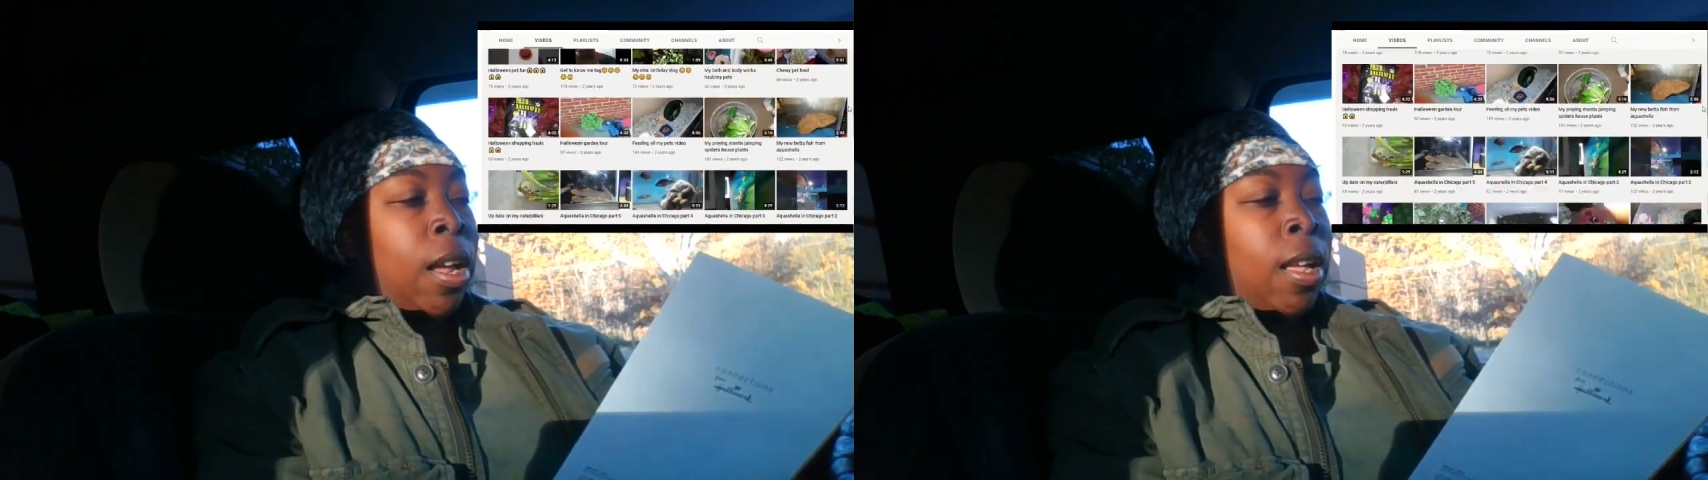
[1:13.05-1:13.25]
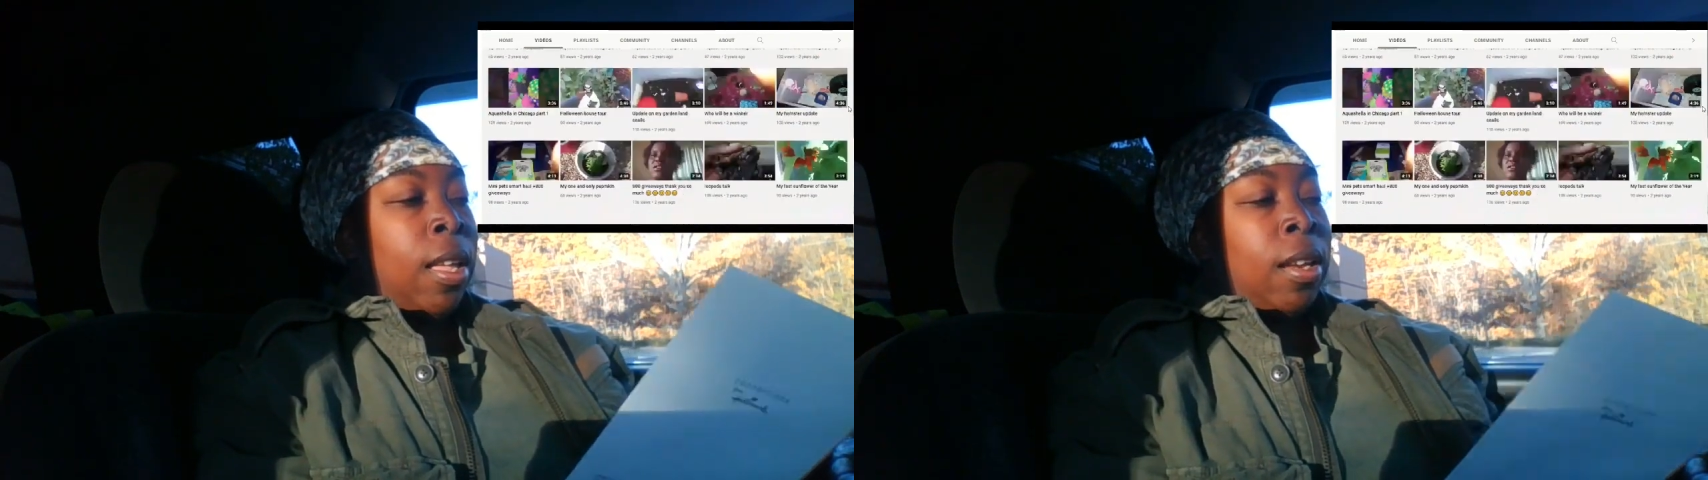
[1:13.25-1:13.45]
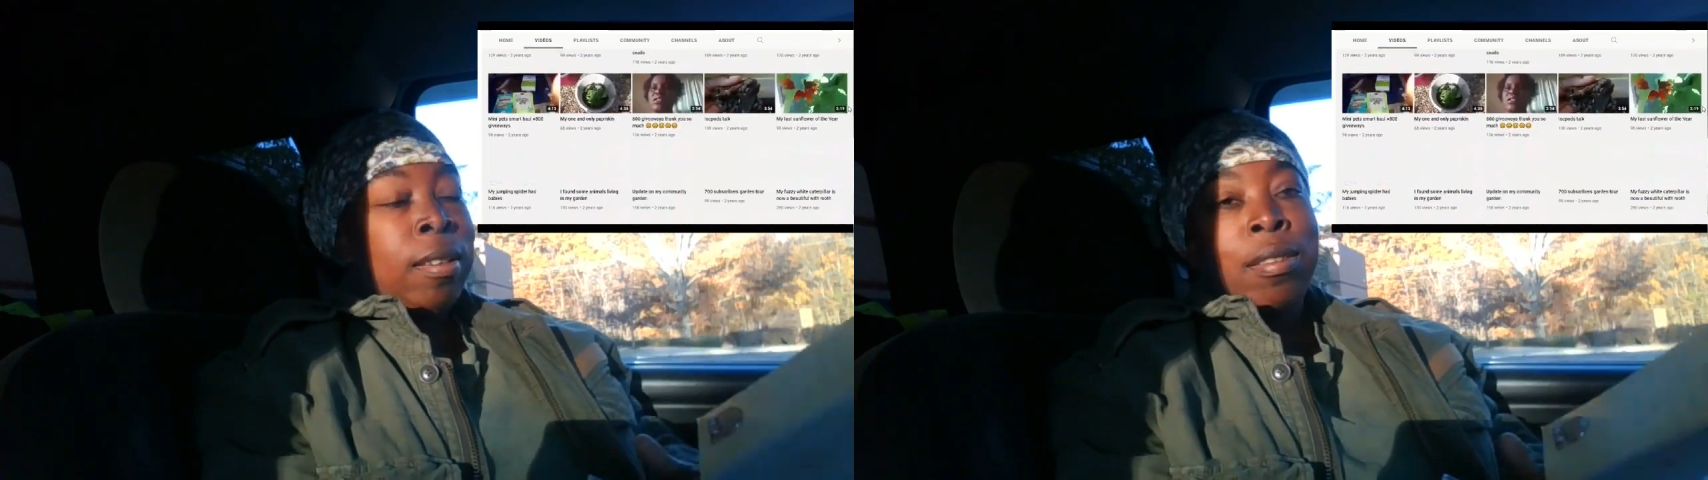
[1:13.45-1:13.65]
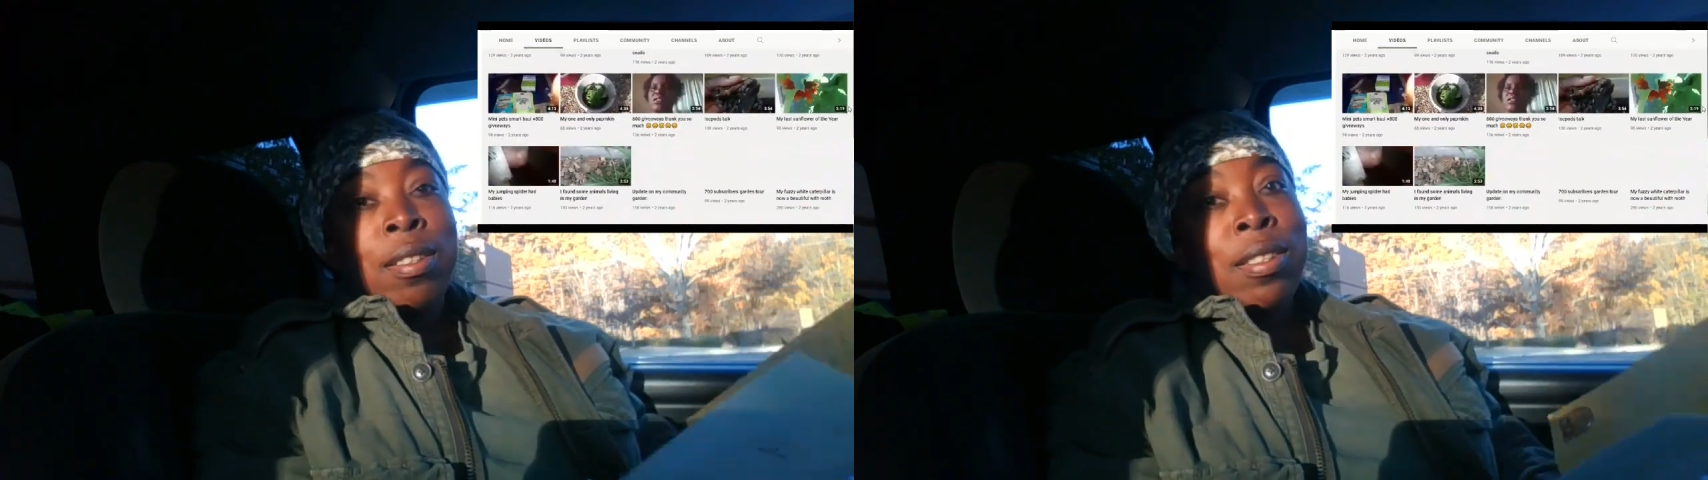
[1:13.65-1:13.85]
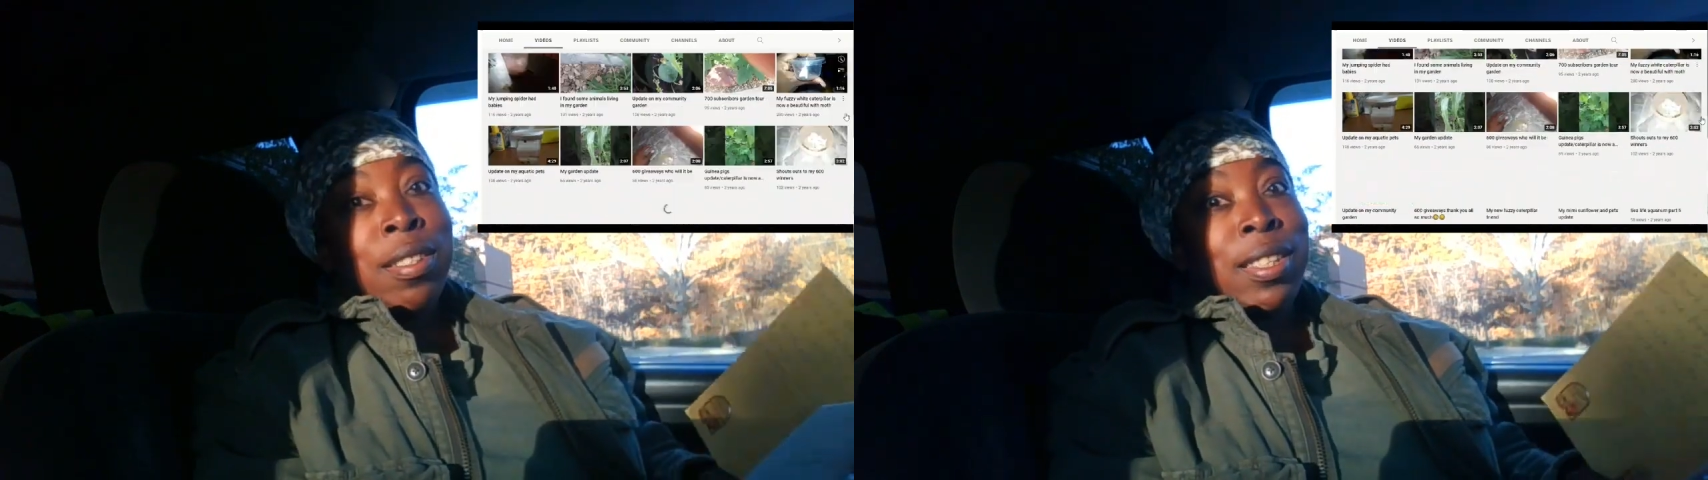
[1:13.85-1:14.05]
And
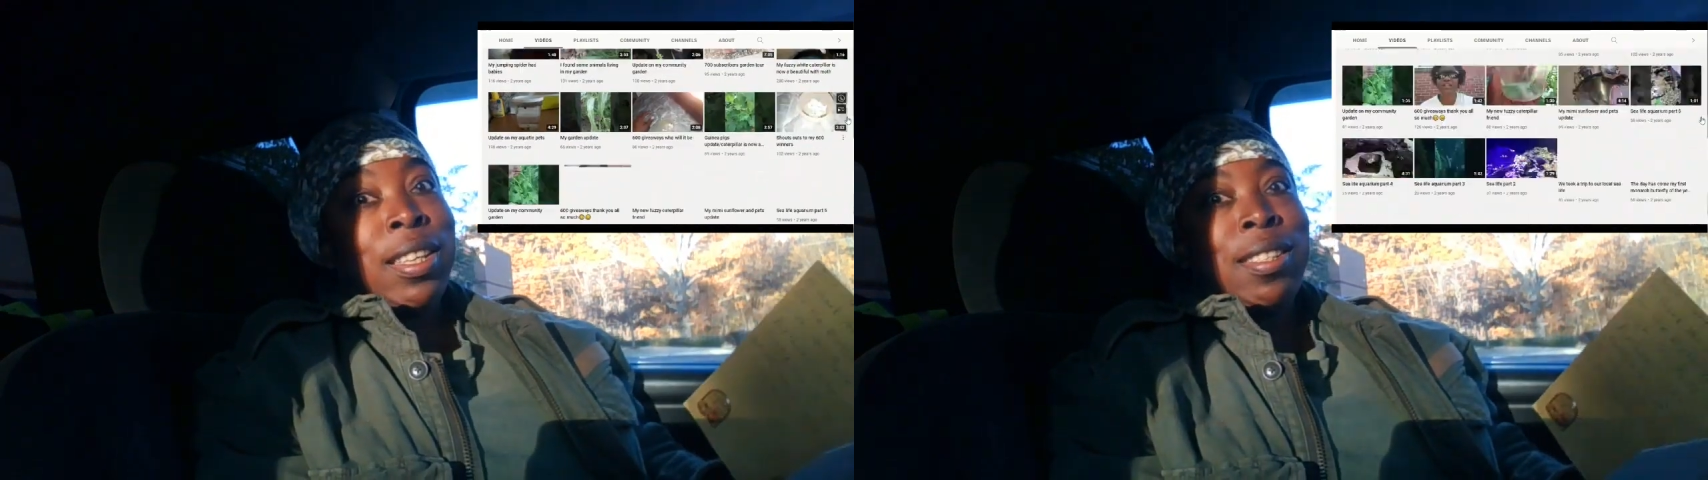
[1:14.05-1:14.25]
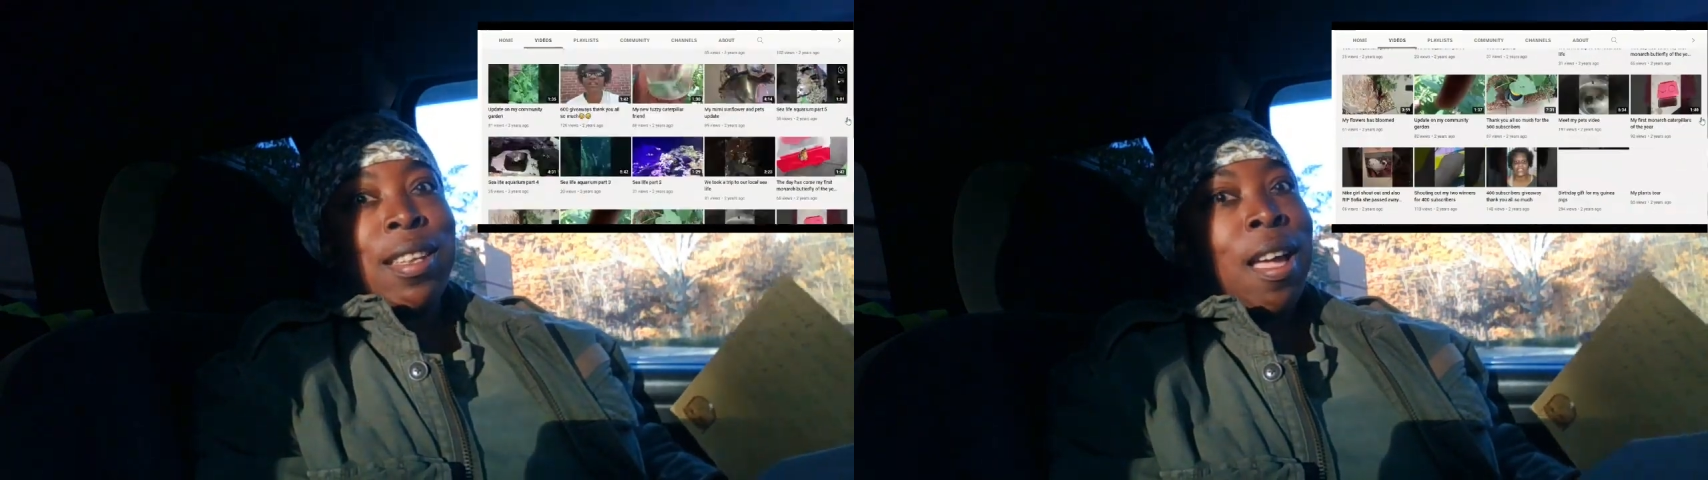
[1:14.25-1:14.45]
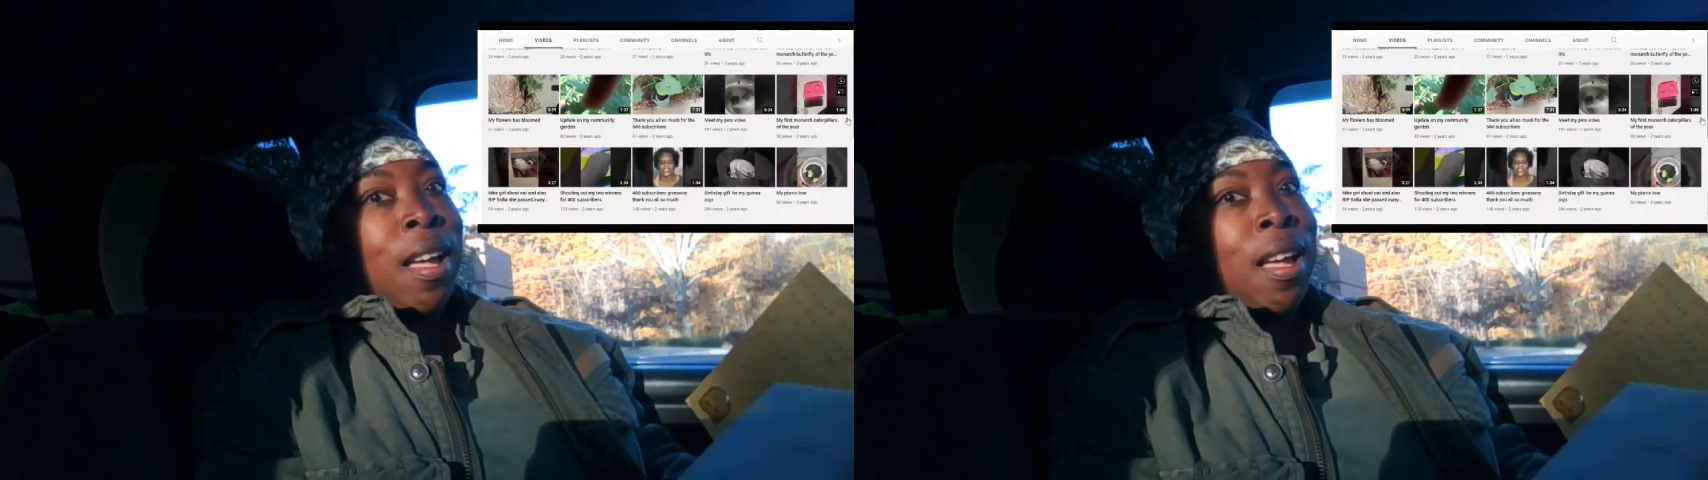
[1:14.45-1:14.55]
sis,